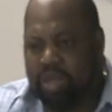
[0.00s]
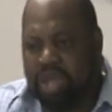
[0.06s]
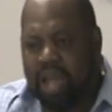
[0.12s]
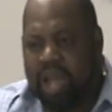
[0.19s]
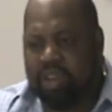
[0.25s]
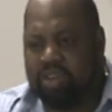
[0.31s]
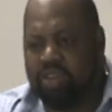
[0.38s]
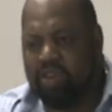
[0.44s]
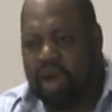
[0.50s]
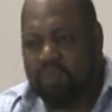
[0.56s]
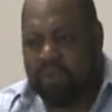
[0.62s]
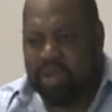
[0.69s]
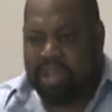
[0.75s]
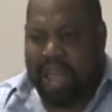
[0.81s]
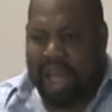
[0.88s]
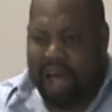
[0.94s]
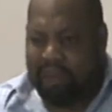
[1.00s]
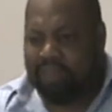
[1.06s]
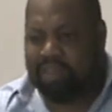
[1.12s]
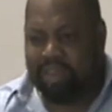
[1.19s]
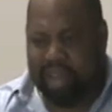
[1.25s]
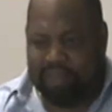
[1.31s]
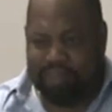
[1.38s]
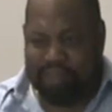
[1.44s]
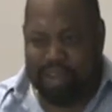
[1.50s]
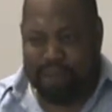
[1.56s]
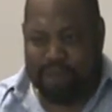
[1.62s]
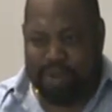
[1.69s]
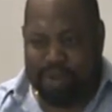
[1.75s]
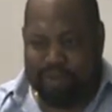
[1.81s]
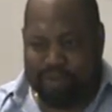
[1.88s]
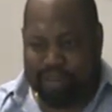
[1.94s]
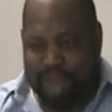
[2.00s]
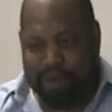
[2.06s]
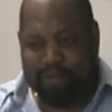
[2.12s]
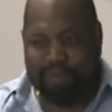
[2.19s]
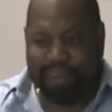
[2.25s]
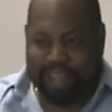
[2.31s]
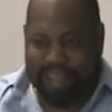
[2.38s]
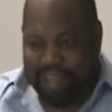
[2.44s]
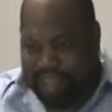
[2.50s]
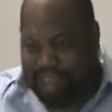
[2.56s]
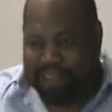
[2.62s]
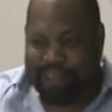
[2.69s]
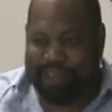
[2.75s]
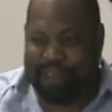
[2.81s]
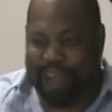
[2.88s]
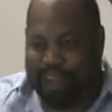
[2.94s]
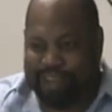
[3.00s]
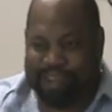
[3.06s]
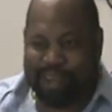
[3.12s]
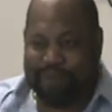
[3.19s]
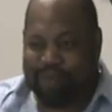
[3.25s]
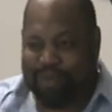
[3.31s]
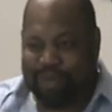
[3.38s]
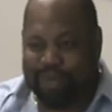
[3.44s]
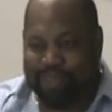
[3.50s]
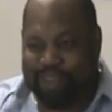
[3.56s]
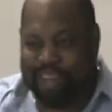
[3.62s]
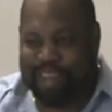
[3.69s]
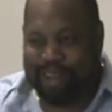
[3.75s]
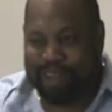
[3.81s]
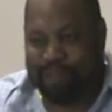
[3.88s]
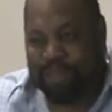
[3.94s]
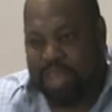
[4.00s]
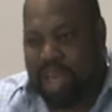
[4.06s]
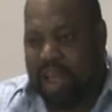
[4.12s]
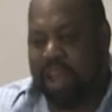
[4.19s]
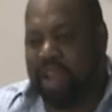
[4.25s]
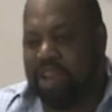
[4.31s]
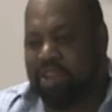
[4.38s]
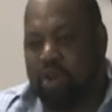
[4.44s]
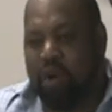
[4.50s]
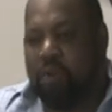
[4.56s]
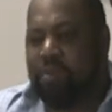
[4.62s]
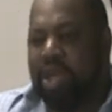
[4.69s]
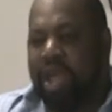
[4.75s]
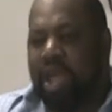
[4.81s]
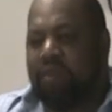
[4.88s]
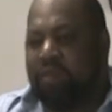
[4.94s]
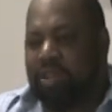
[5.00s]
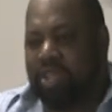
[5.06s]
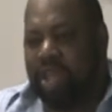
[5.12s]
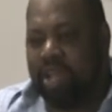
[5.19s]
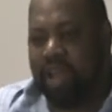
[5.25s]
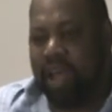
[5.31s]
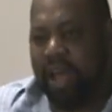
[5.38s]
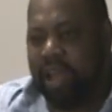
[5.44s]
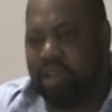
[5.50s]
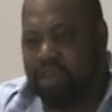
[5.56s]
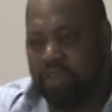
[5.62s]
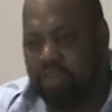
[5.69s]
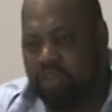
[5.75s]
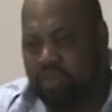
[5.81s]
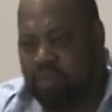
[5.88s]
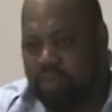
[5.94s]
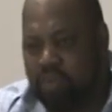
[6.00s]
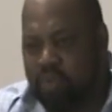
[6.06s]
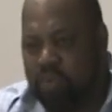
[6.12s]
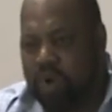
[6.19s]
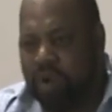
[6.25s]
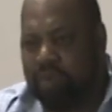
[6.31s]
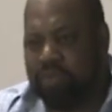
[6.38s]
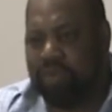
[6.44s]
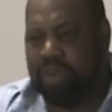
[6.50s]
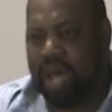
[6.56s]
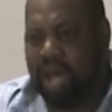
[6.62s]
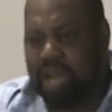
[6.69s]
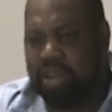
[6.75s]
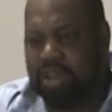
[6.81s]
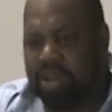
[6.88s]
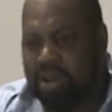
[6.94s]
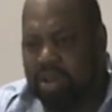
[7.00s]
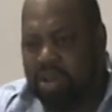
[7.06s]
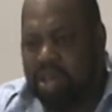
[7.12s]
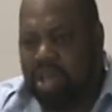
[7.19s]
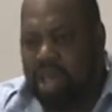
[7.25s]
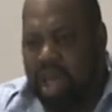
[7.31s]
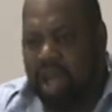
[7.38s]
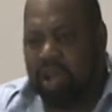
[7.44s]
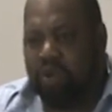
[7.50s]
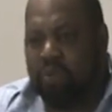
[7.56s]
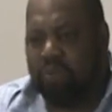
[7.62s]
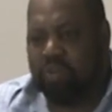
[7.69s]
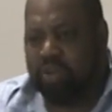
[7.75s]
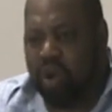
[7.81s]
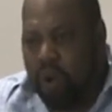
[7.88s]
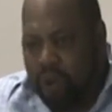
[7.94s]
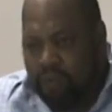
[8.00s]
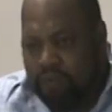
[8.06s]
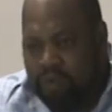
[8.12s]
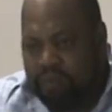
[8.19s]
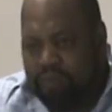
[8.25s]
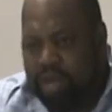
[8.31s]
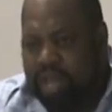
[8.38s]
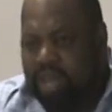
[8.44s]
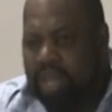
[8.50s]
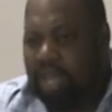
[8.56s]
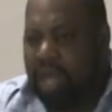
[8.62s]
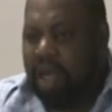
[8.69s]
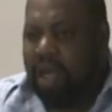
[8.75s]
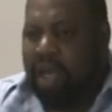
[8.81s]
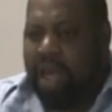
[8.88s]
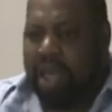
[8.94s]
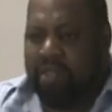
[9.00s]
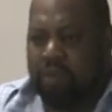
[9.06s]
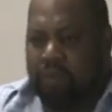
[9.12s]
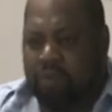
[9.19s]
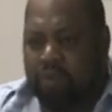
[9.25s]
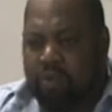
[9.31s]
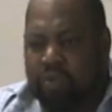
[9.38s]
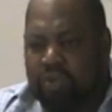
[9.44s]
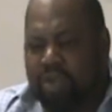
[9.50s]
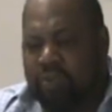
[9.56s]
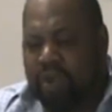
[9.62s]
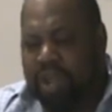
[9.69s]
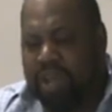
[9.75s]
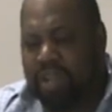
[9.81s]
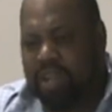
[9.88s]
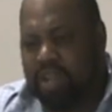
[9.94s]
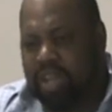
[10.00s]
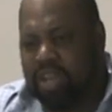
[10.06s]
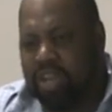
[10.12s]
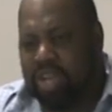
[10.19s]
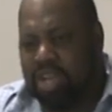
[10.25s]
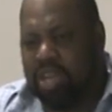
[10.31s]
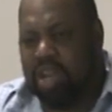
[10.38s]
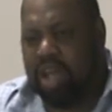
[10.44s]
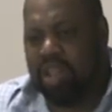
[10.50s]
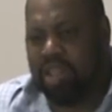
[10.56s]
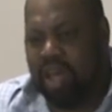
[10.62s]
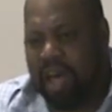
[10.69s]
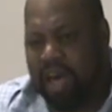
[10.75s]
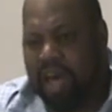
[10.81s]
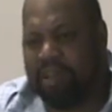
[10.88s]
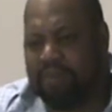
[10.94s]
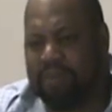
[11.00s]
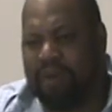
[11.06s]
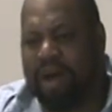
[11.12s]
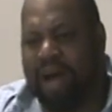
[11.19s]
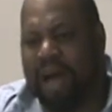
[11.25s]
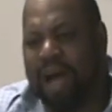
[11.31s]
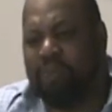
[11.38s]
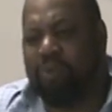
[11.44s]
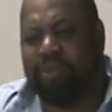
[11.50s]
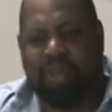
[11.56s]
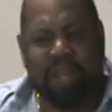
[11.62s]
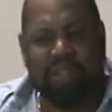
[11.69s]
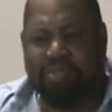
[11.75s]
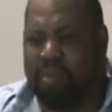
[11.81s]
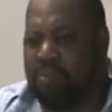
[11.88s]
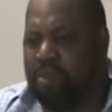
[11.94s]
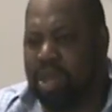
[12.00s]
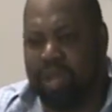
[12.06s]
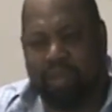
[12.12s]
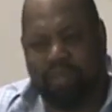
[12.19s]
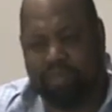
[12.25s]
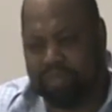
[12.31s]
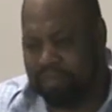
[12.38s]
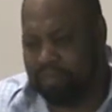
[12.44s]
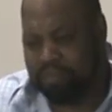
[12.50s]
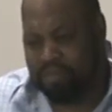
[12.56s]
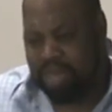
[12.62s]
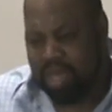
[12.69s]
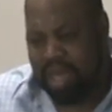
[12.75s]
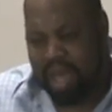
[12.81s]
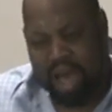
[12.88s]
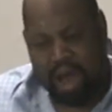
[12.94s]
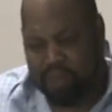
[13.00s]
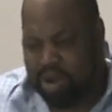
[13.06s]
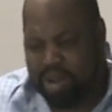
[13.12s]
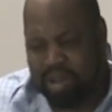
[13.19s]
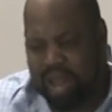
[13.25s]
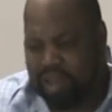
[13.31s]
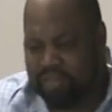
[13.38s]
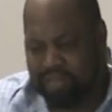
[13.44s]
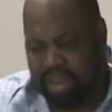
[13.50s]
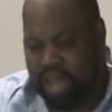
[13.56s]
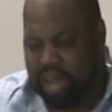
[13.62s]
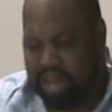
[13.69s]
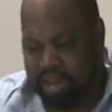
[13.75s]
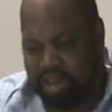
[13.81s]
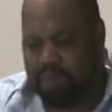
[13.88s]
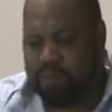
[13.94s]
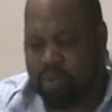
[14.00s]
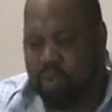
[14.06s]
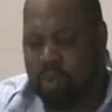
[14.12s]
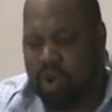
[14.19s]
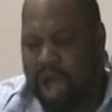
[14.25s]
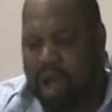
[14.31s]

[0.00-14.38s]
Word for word: And so I went outside St. Mary's. I was inside St. Mary's Inn. Mm -hmm. They told me everything I had to do, who I was under, and who was over me, and the rules and regulation of the hospital. I was in the mix. All right. I wasn't outside anymore.